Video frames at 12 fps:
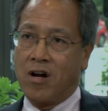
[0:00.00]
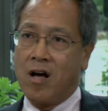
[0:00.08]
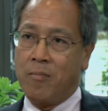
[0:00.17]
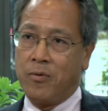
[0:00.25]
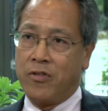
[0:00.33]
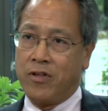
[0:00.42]

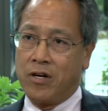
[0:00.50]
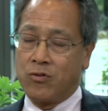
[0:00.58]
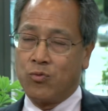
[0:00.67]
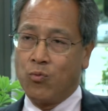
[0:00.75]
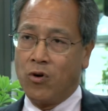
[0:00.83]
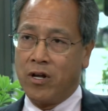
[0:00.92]
couple
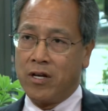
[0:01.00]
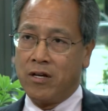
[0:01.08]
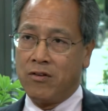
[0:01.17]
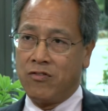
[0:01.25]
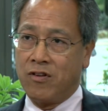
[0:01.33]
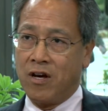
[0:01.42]
things. One
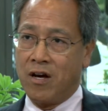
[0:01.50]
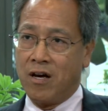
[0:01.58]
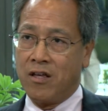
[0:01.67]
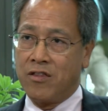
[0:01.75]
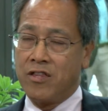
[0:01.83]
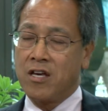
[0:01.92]
is
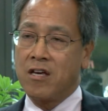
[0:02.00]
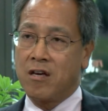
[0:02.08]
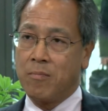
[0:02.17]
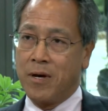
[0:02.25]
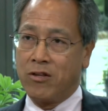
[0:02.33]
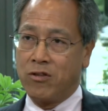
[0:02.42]

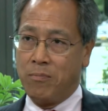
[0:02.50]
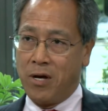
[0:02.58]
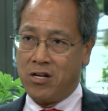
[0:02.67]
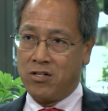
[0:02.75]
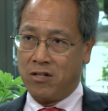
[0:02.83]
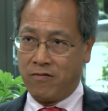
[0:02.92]
thinking about the
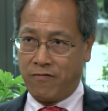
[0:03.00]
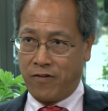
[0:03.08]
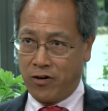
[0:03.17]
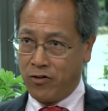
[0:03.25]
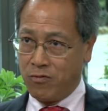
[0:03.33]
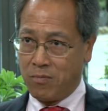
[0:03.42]
patient
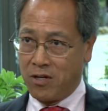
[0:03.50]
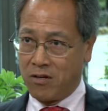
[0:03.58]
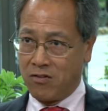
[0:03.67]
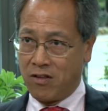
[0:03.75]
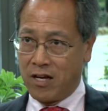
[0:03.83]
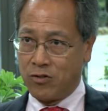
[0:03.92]
first,
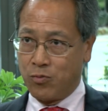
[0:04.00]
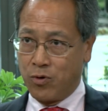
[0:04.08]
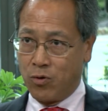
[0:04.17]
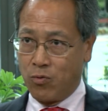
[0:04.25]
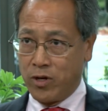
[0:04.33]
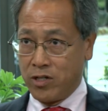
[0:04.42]
because that's
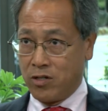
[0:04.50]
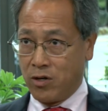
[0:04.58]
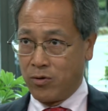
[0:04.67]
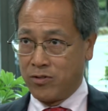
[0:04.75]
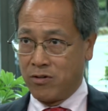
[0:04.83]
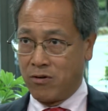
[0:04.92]
what we
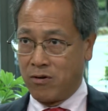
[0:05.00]
do as an